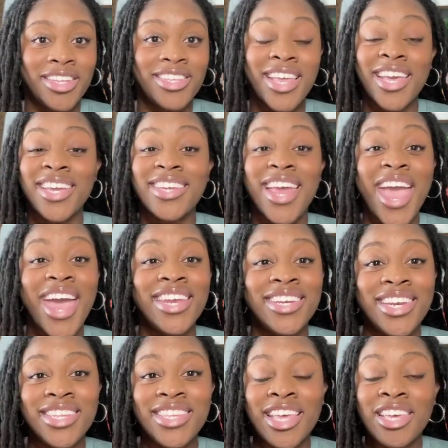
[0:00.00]
They can edit
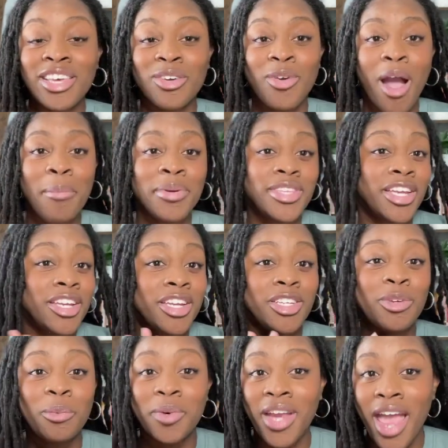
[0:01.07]
it, they can crop it, they could
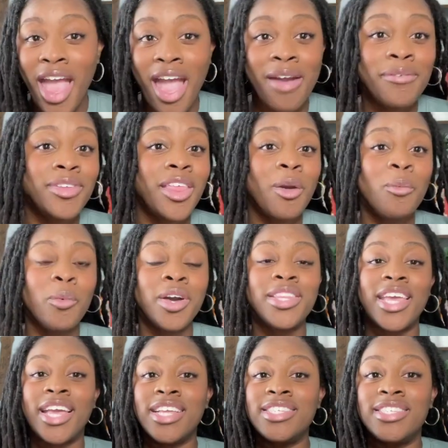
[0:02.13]
do whatever they want,
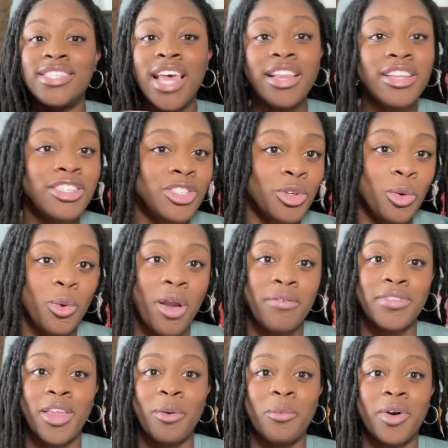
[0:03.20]
they could sell it to
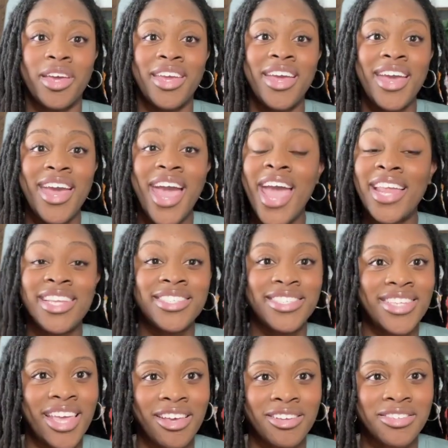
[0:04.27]
whoever they want, and it's
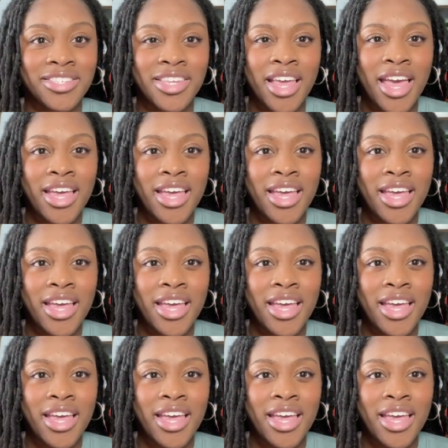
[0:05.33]
theirs.